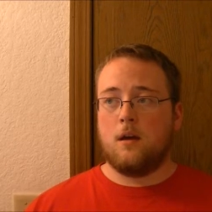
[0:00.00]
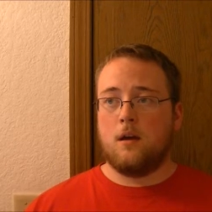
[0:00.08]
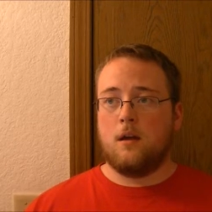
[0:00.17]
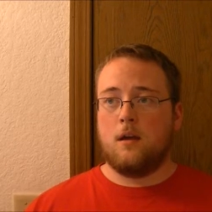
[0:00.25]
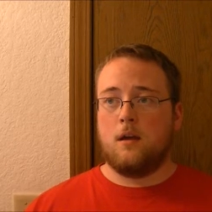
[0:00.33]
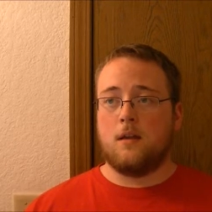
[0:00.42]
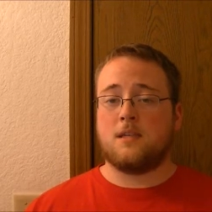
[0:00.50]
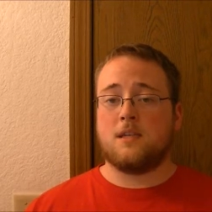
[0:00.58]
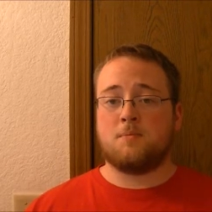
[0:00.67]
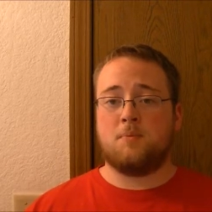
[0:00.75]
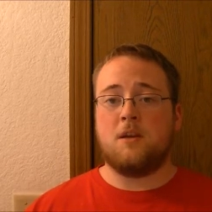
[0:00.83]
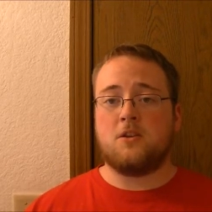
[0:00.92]
it's a
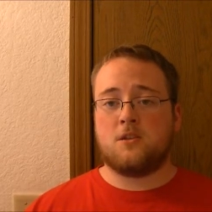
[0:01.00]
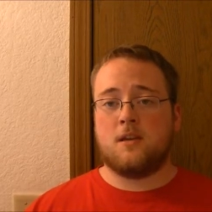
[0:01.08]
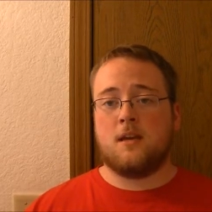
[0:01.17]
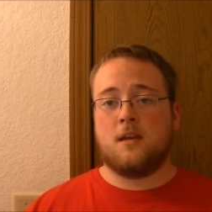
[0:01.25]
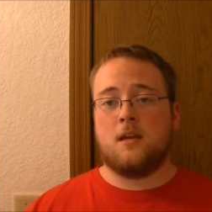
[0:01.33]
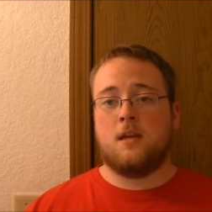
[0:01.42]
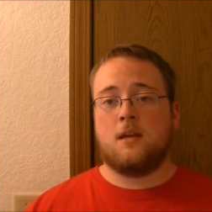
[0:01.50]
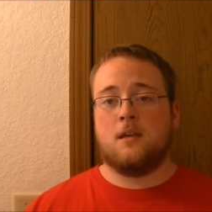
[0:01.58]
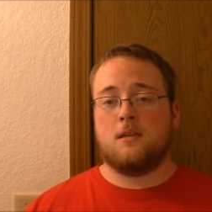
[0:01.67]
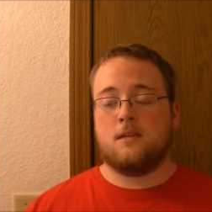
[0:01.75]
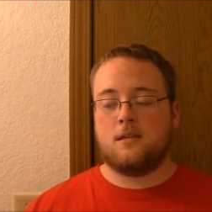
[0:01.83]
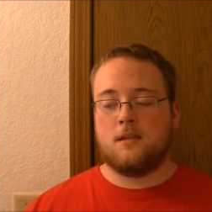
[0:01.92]
speech that
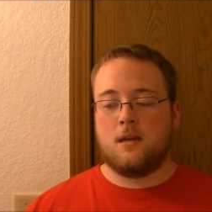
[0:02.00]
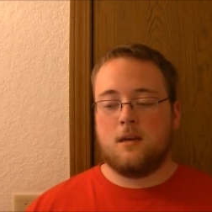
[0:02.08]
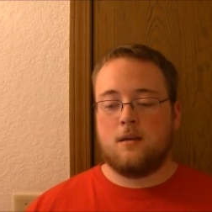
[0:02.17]
is